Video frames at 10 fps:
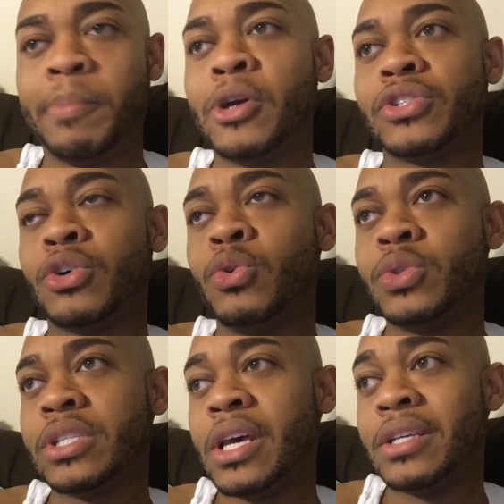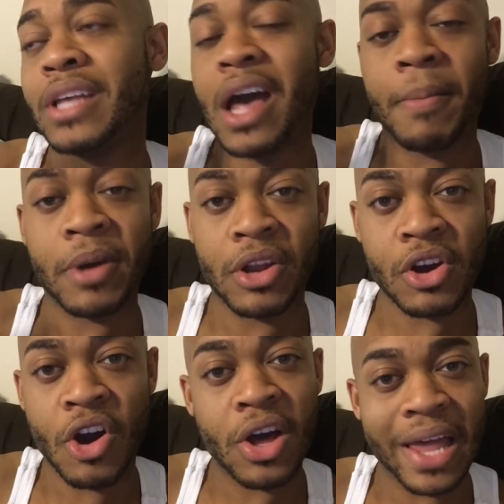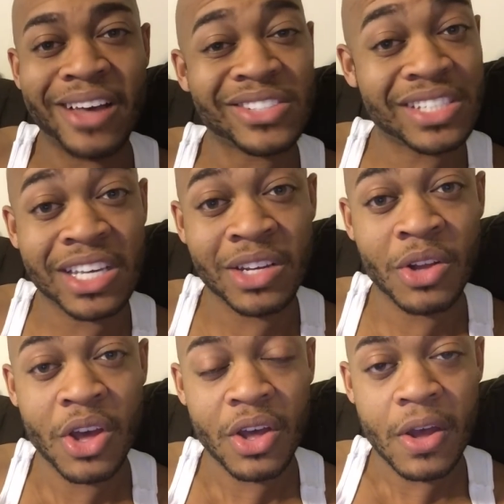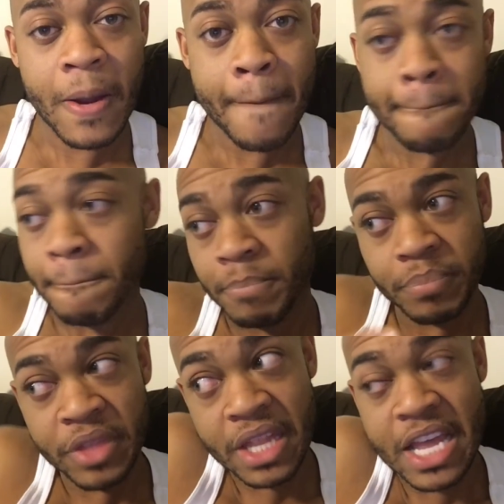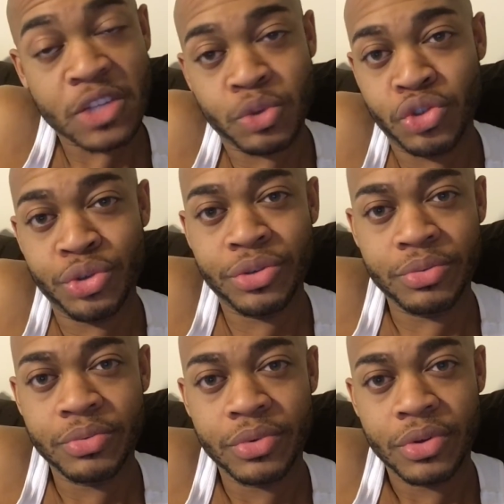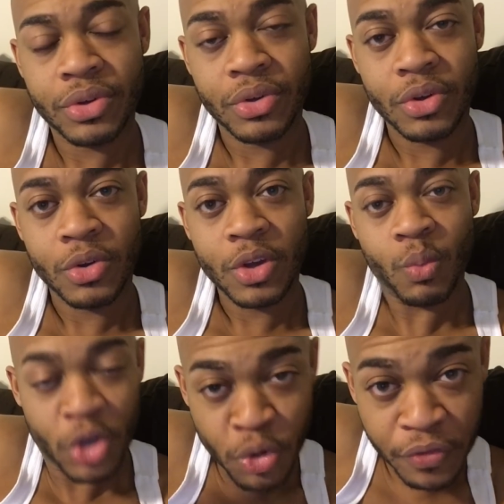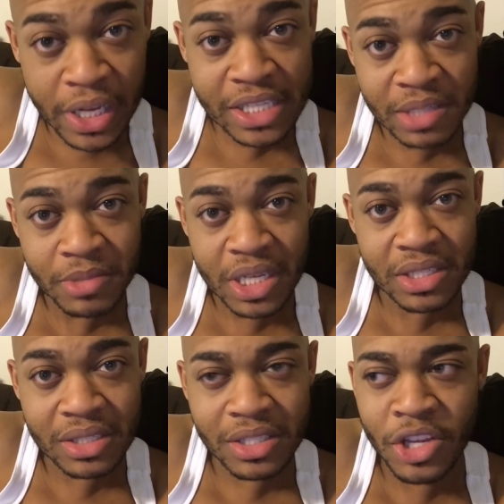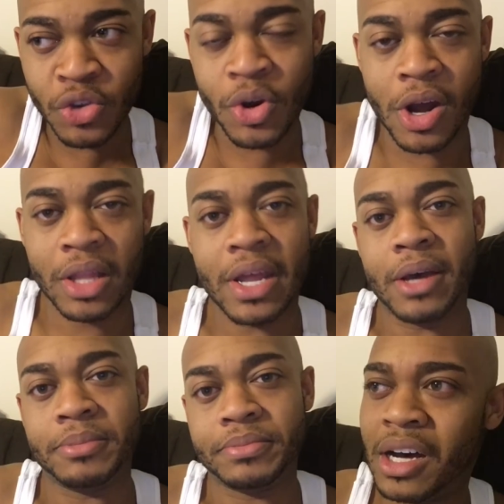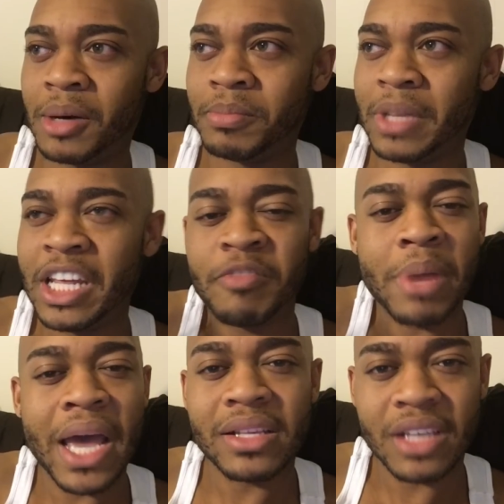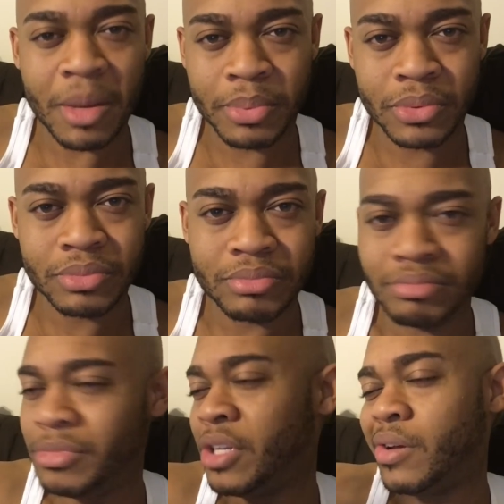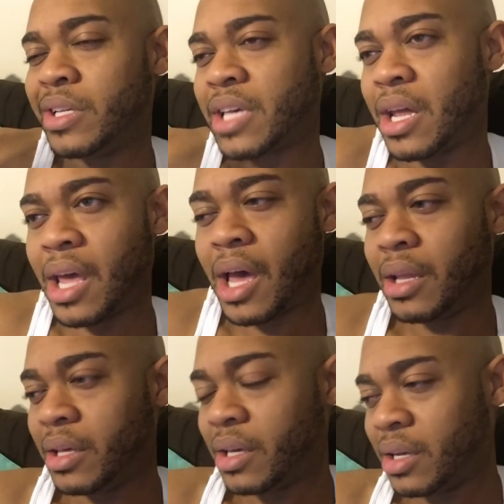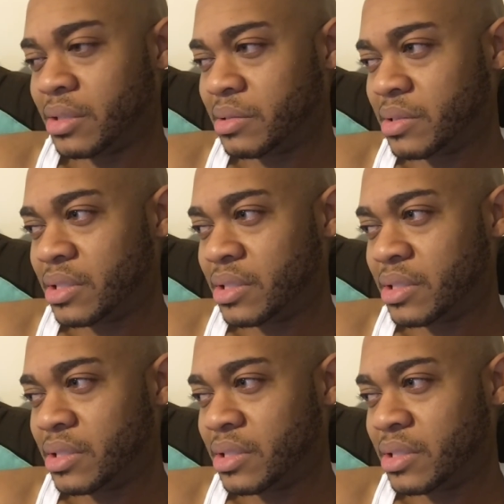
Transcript: of person who says that I'm going to call out sin, then that's what you do. When you feel like something is a sin, you call it out. Um, live by example. You know, that's kind of how I look at it.